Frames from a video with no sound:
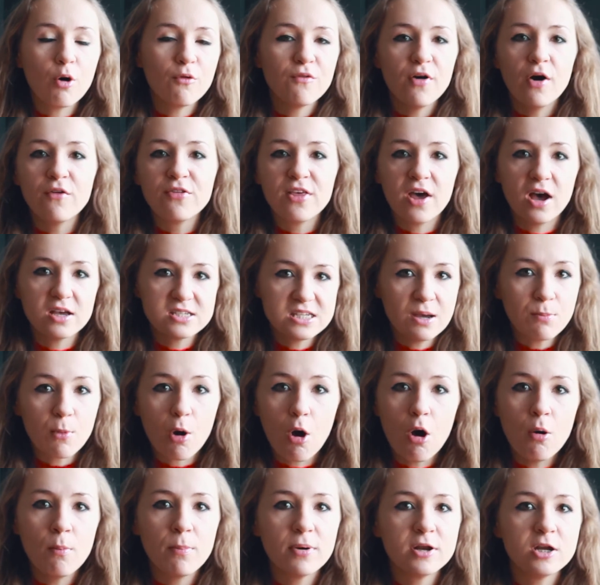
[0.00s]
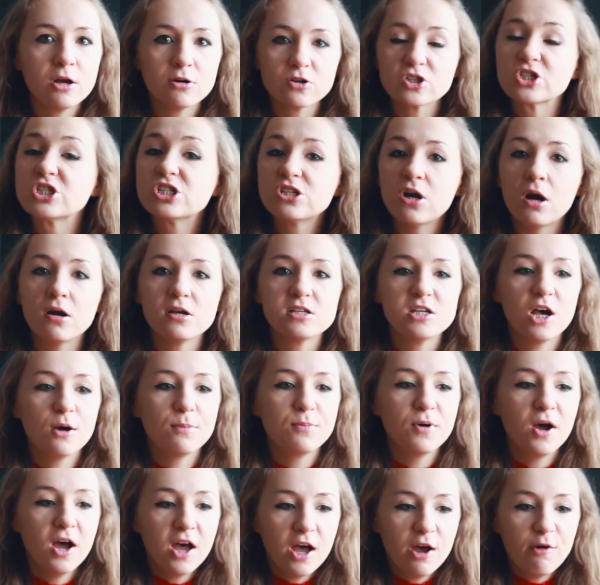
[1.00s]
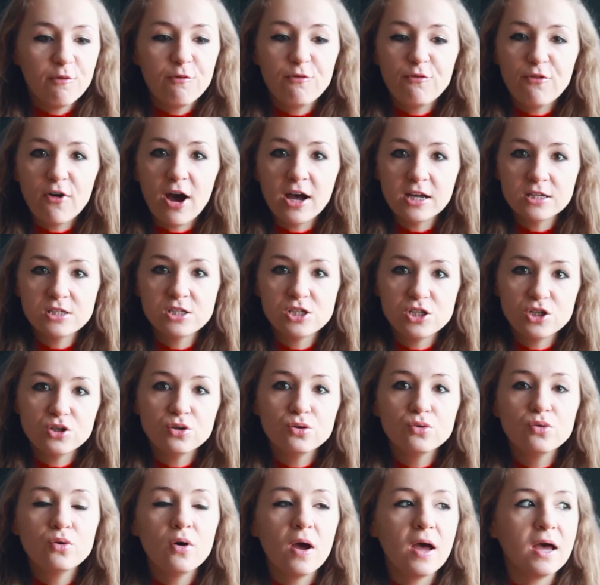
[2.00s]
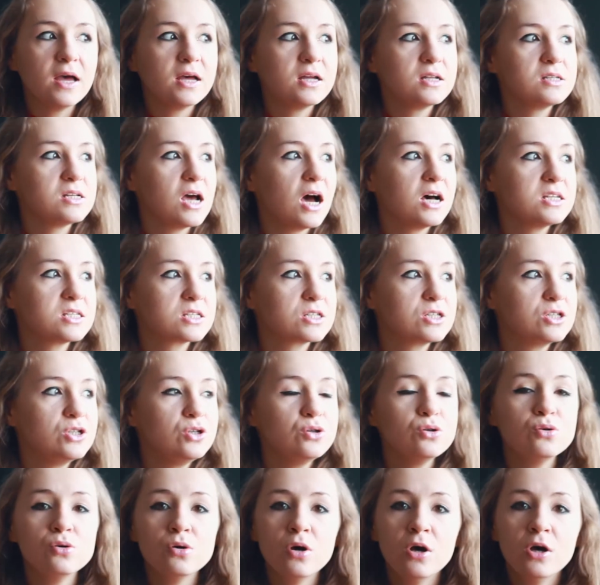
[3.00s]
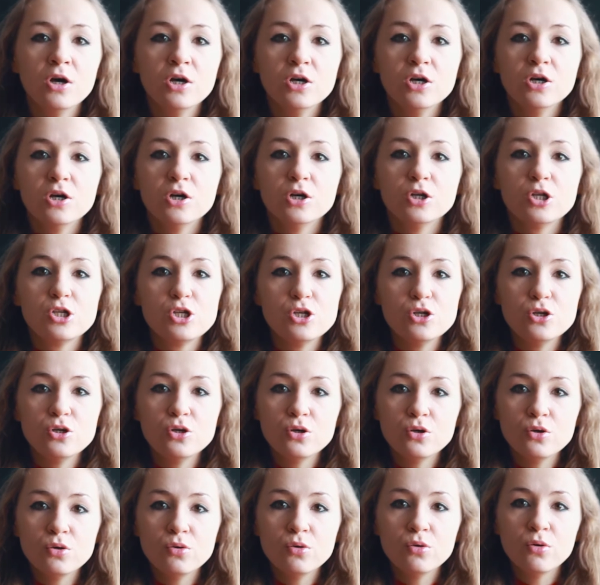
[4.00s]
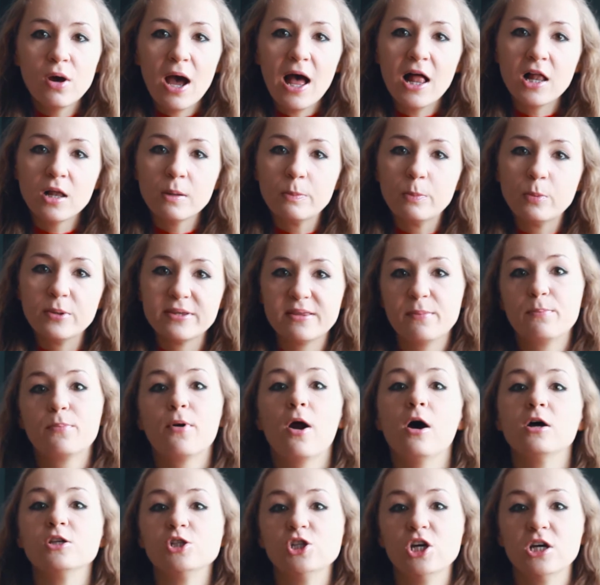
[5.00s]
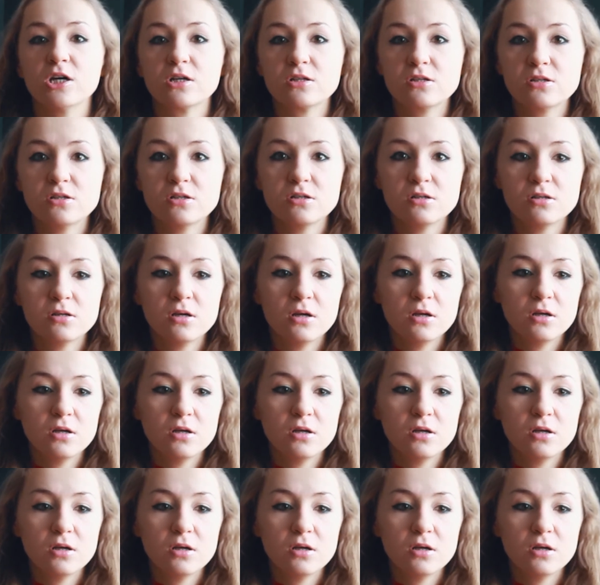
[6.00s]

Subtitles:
of some company or startup finds you and asks you to help with the project.